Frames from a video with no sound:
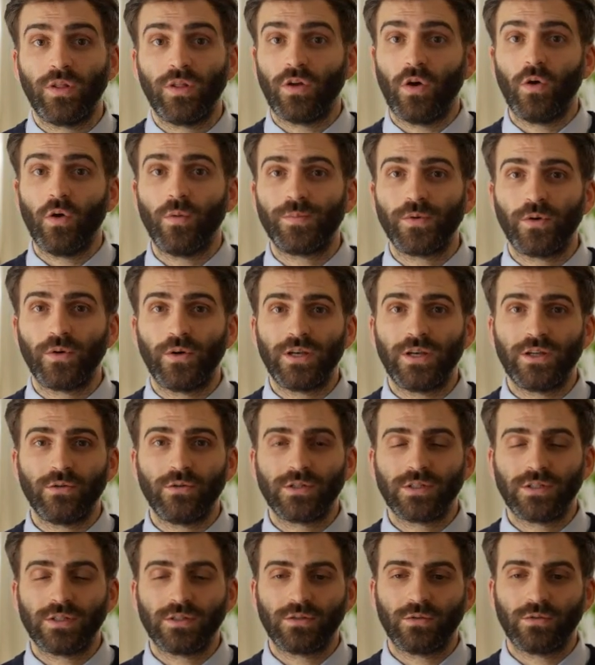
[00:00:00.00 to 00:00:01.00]
opioid
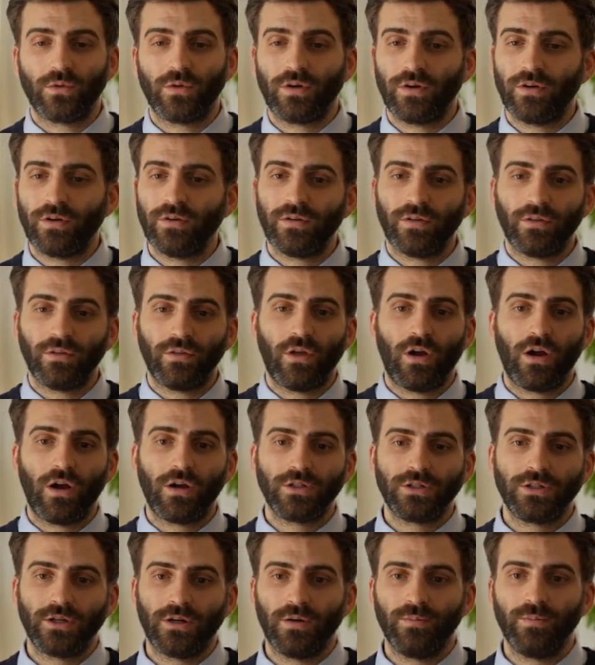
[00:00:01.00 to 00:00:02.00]
use disorder
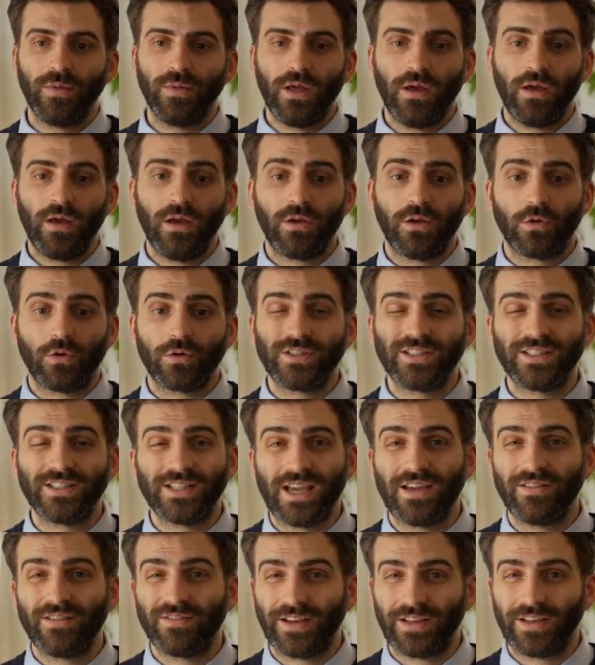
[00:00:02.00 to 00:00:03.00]
long term, you're
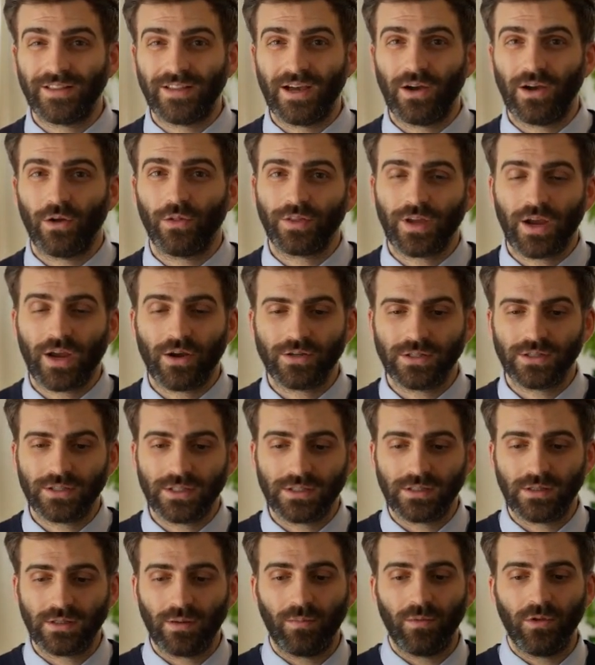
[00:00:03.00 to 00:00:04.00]
saving the healthcare
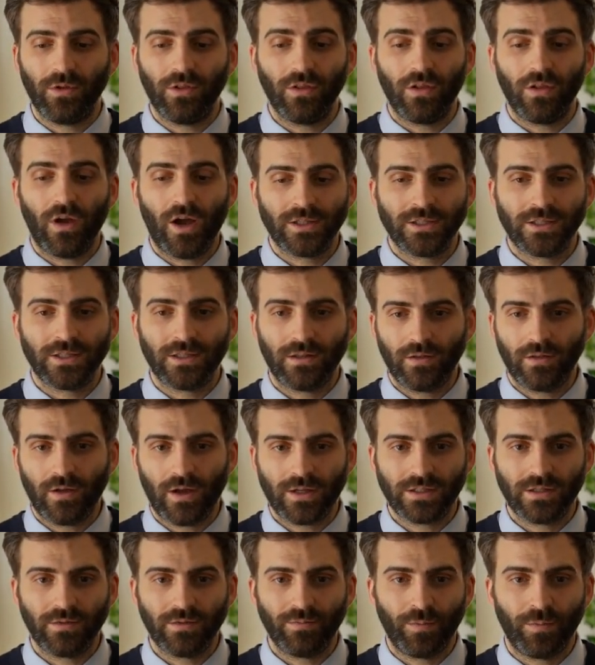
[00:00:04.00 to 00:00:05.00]
system lots and
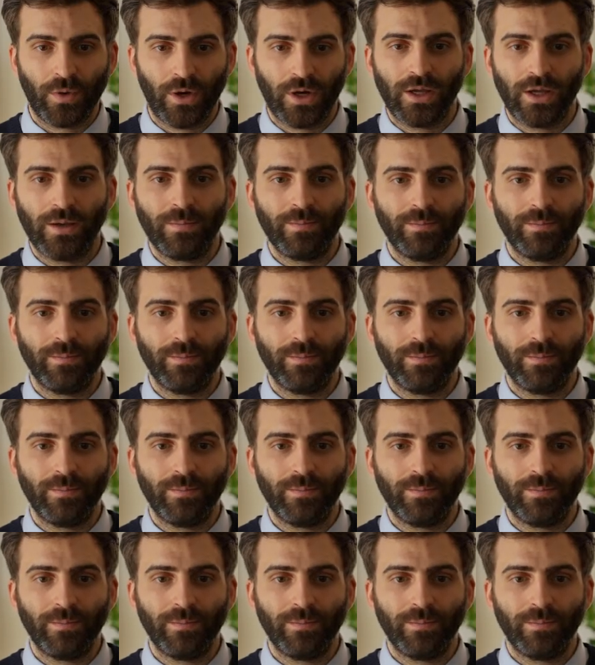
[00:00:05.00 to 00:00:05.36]
lots of money.